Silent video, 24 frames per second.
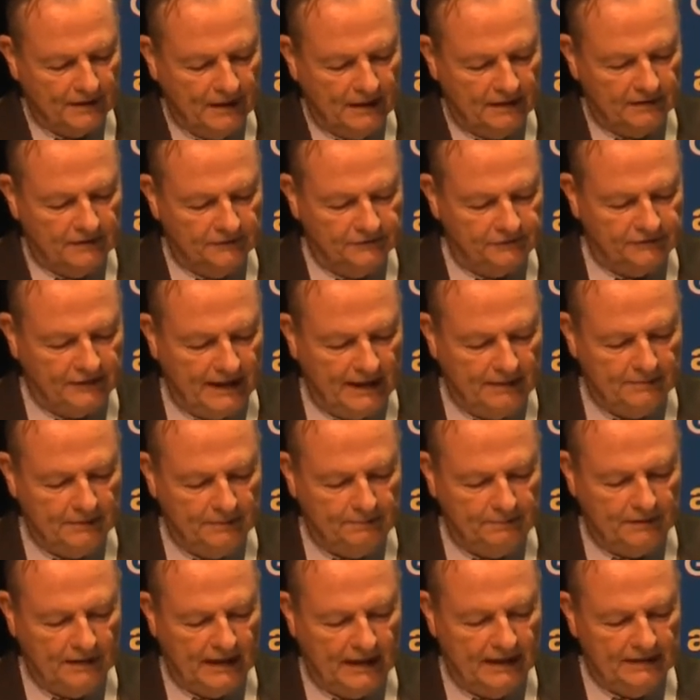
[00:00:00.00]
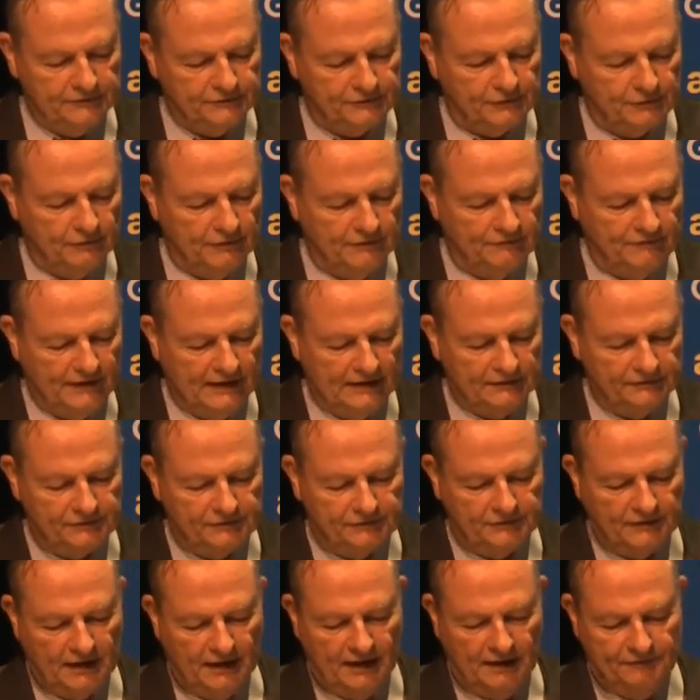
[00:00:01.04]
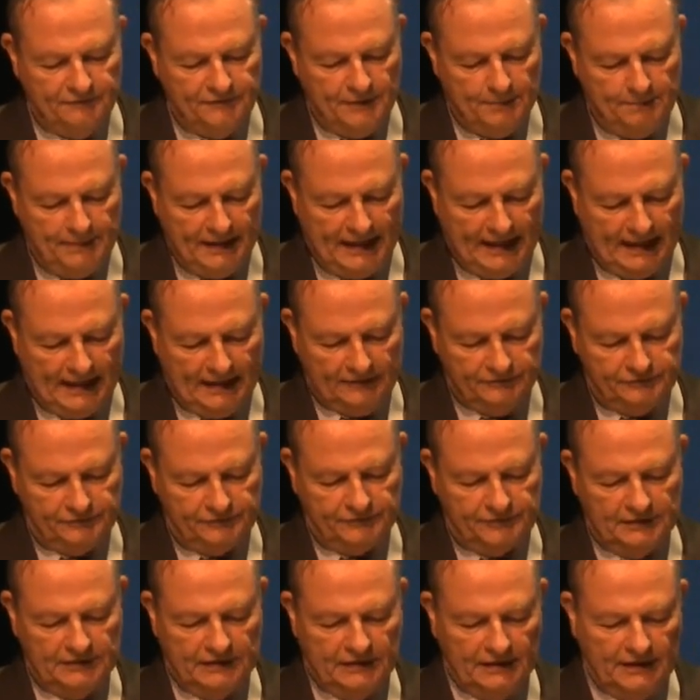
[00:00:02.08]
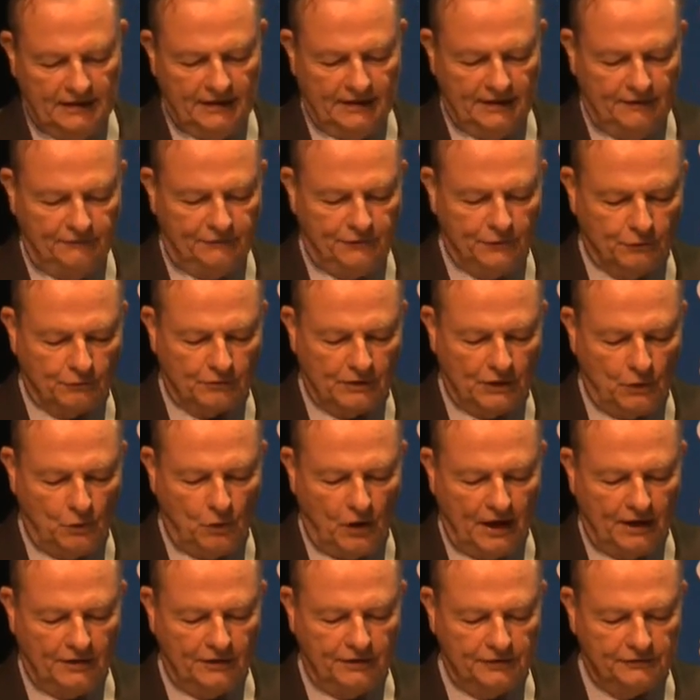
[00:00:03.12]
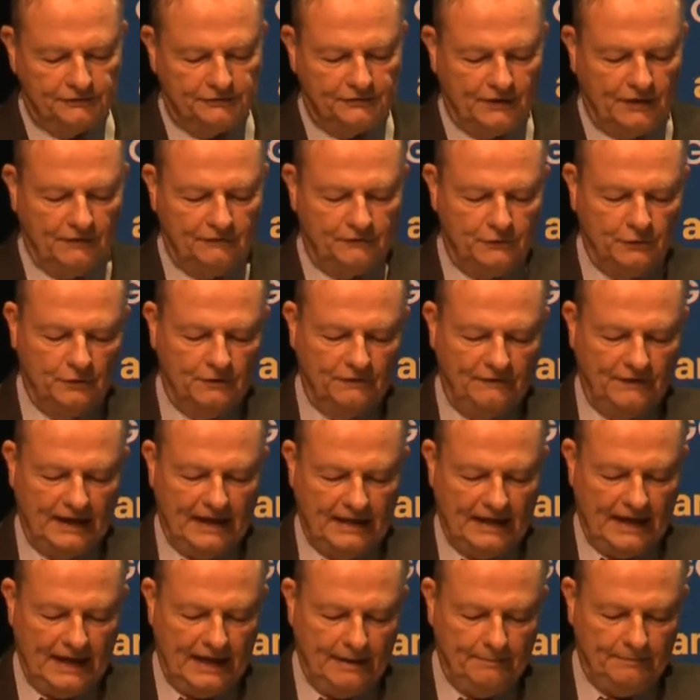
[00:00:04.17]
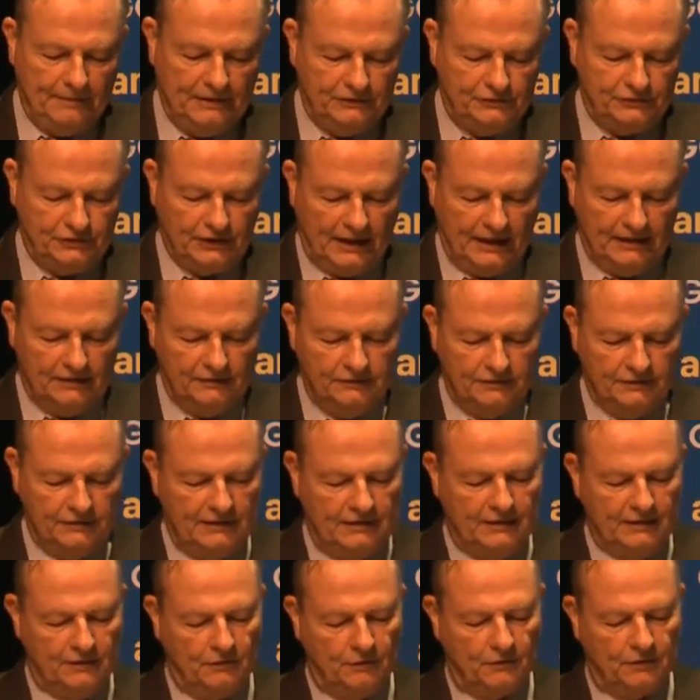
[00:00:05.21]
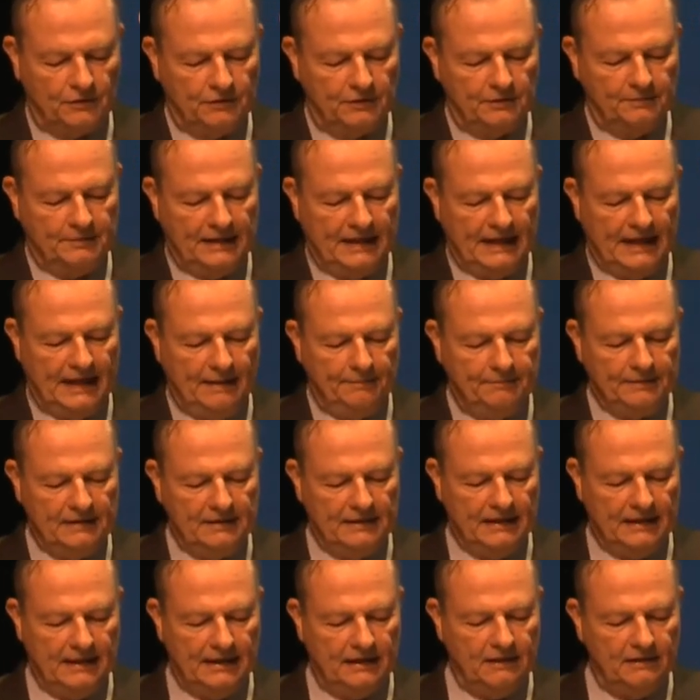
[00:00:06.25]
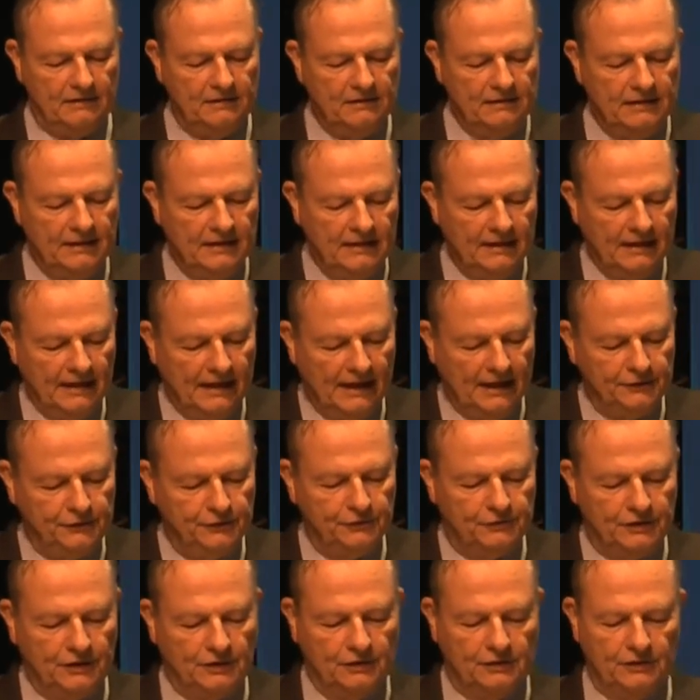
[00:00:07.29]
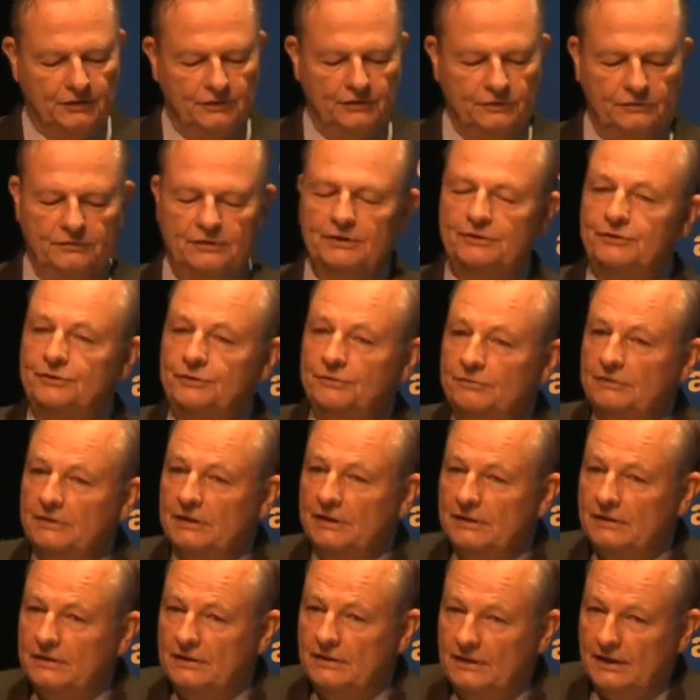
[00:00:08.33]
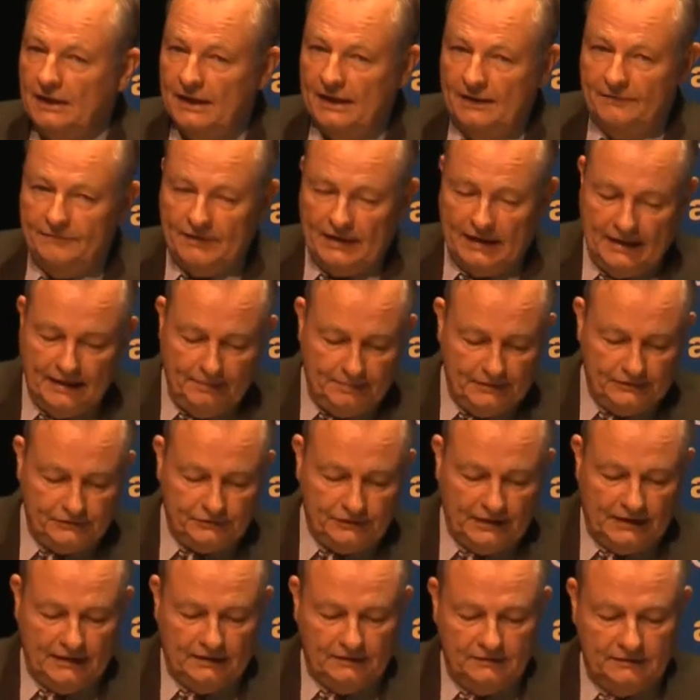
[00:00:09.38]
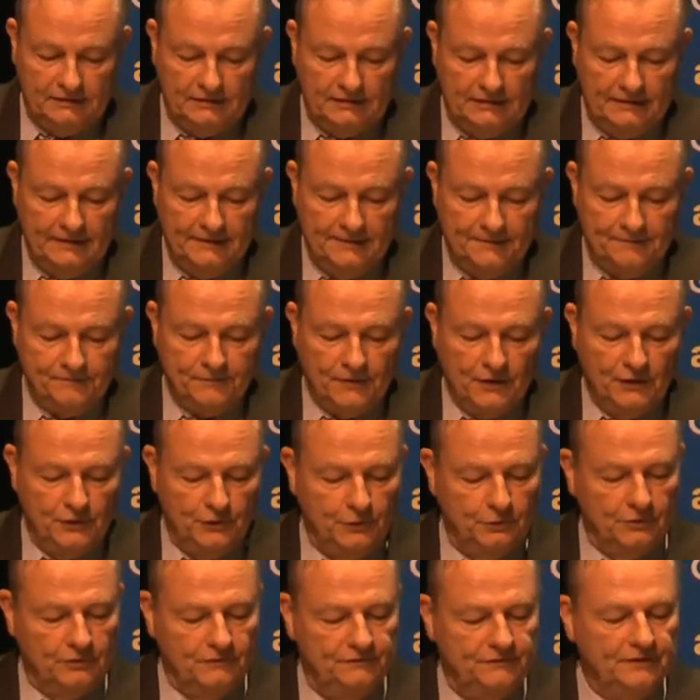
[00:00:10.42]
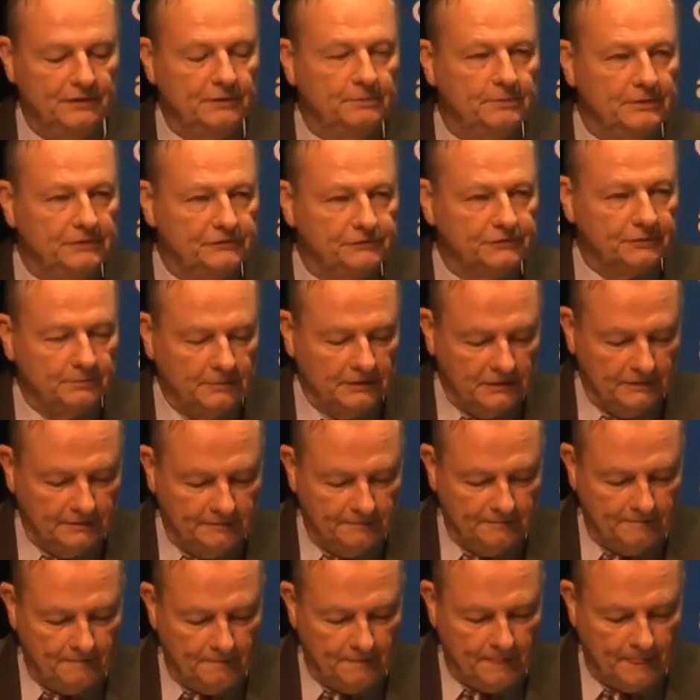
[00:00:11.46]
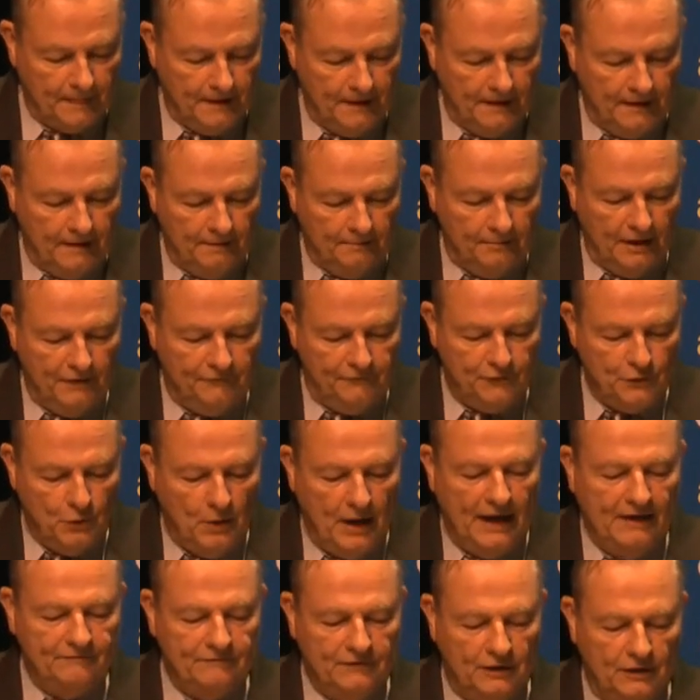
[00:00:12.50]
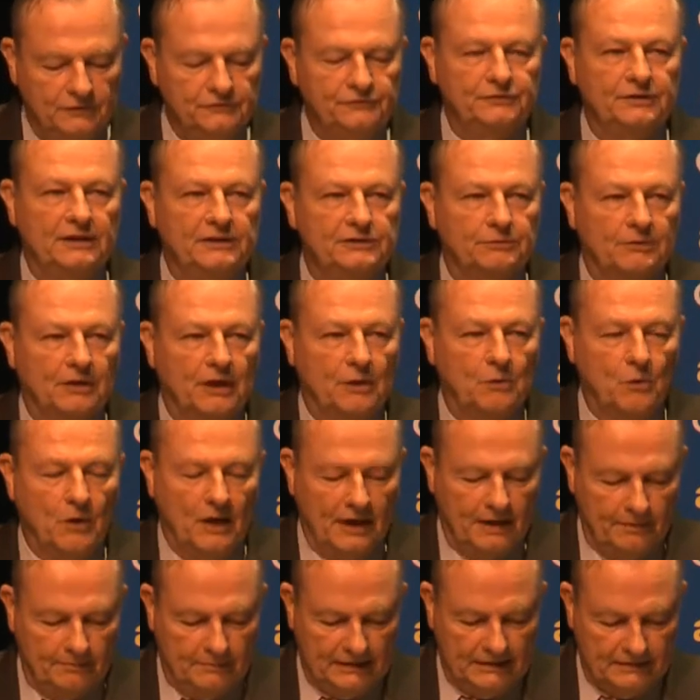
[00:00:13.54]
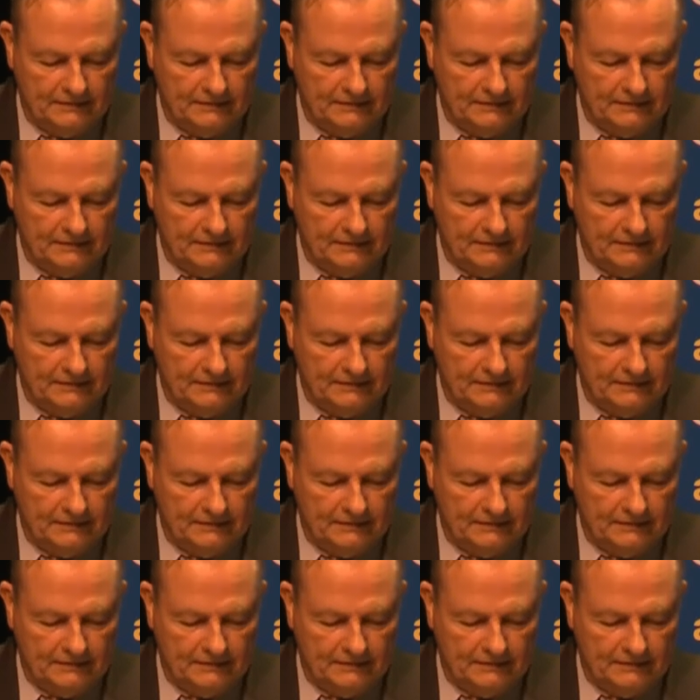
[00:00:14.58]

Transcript: The same applies to events of the past. If you require yourself to have had a happy childhood in order to be happy now, and you conclude that you didn't have a happy childhood, you will feel miserable. But if you have no such requirement,